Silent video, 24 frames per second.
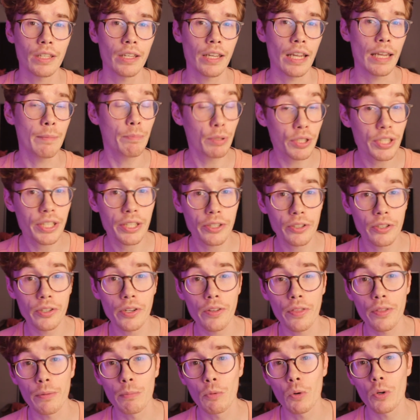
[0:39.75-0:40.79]
In particular,
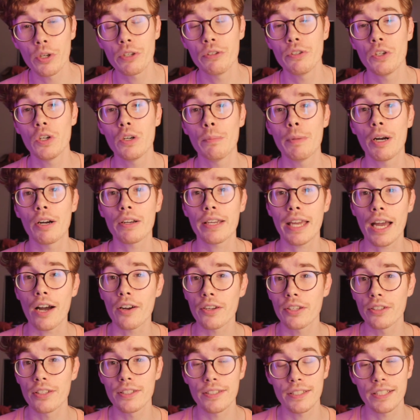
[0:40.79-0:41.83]
the more you know about
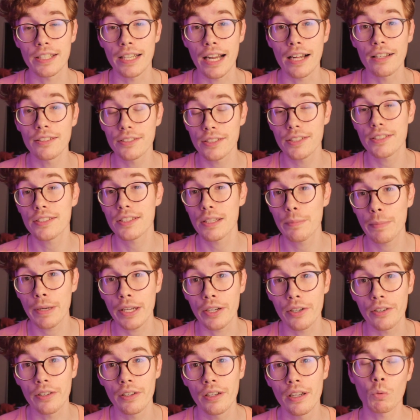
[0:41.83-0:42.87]
calculus and analysis, the
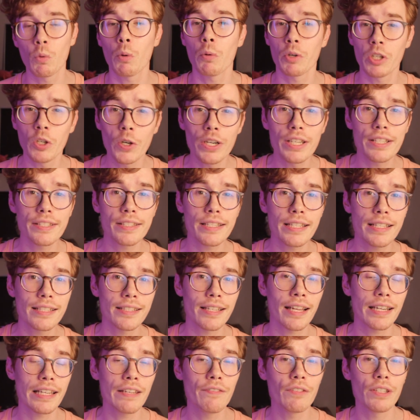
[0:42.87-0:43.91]
better. What we're going to see is
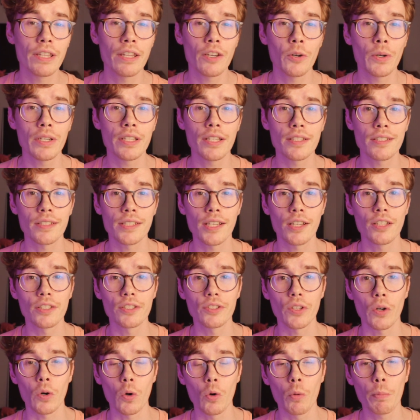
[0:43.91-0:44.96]
that even though it doesn't tell us
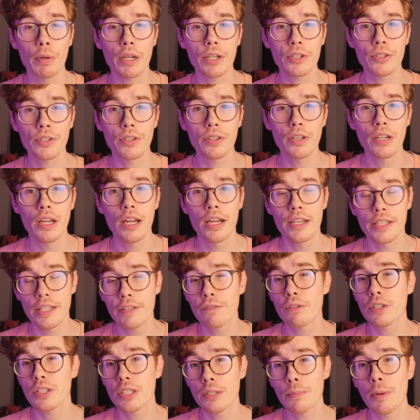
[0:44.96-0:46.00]
the whole picture,
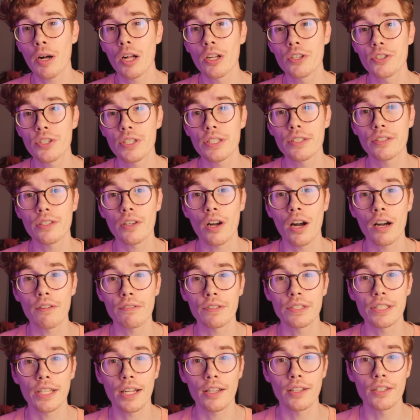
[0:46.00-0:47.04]
different topologies
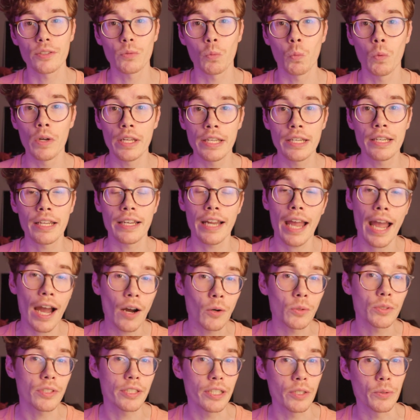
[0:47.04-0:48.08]
often tell us when and
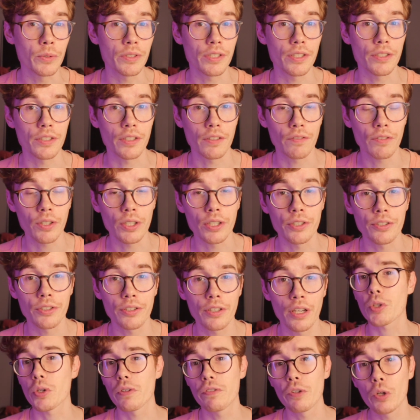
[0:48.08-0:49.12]
how sequences converge.
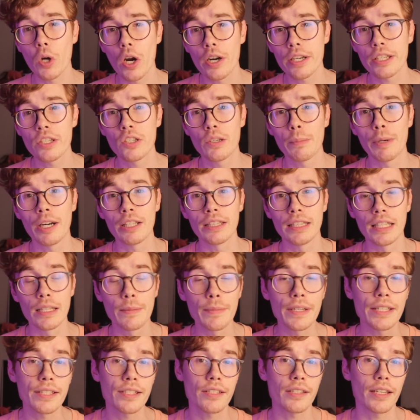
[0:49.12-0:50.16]
So if you already know about
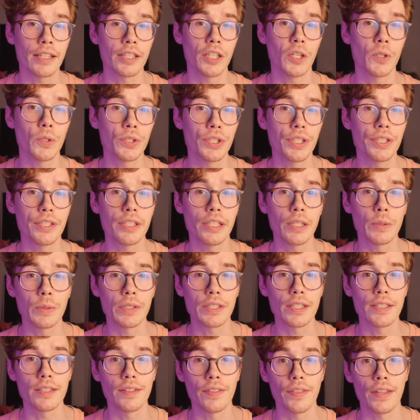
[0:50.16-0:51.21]
limits and Cauchy
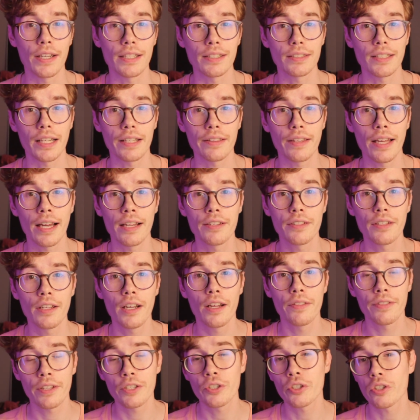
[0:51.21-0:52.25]
sequences and things like that,
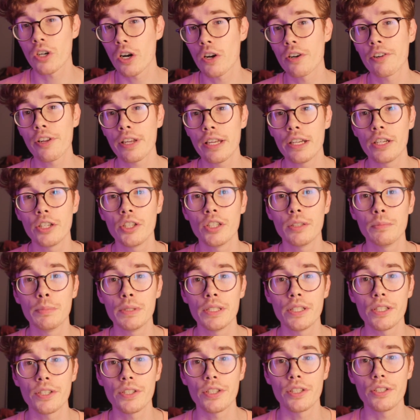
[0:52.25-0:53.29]
then you're already in a good
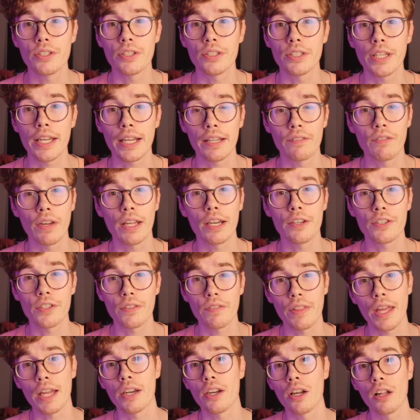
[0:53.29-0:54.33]
position to take advantage of
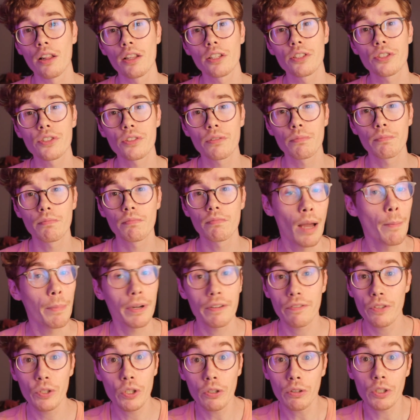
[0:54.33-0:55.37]
that knowledge. But
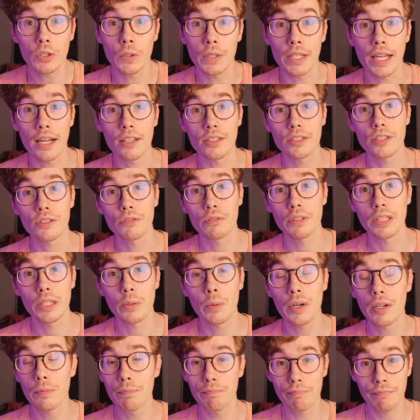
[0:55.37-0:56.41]
if you don't know analysis really
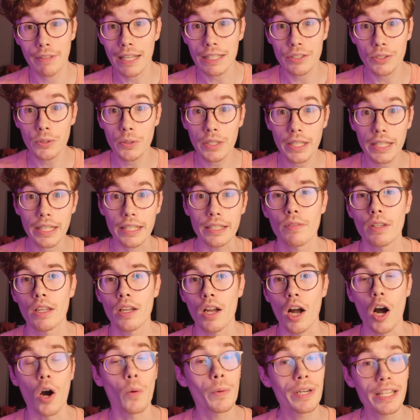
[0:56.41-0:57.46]
well, that's okay.
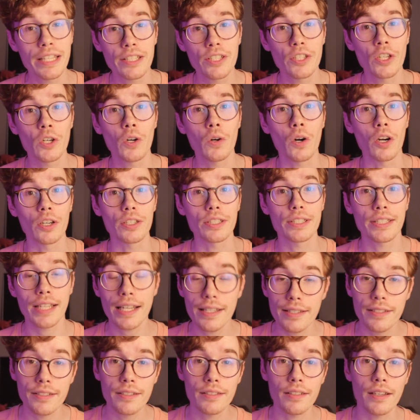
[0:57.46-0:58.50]
All we need to know are
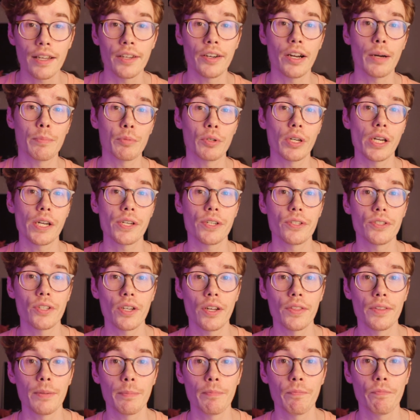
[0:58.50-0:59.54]
sets and operations
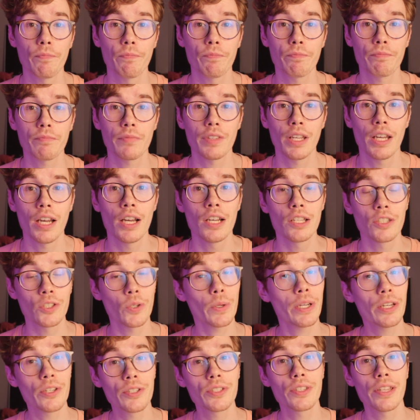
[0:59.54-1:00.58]
on them. So
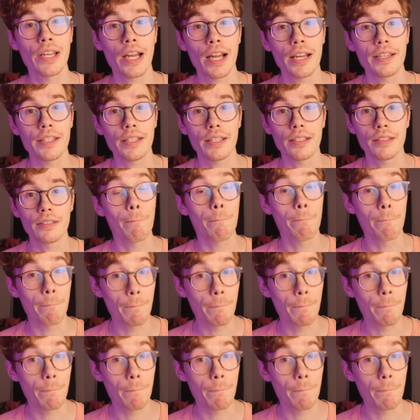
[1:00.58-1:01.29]
here's the idea.